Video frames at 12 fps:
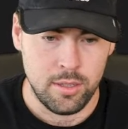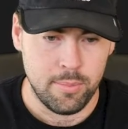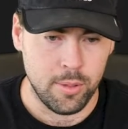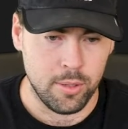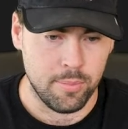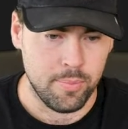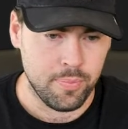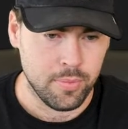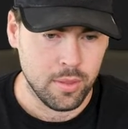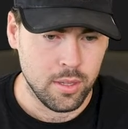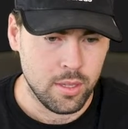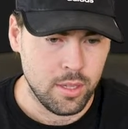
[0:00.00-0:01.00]
Boom.
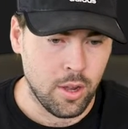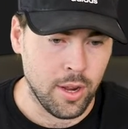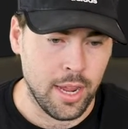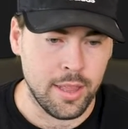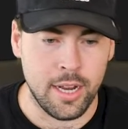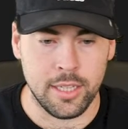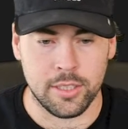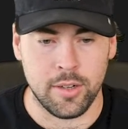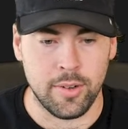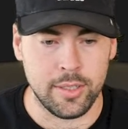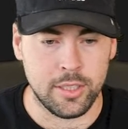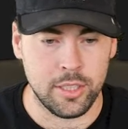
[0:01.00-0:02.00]
Okay, and then it's
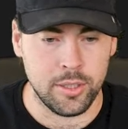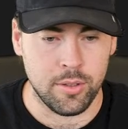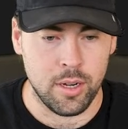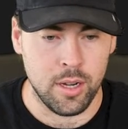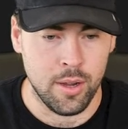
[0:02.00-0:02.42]
going to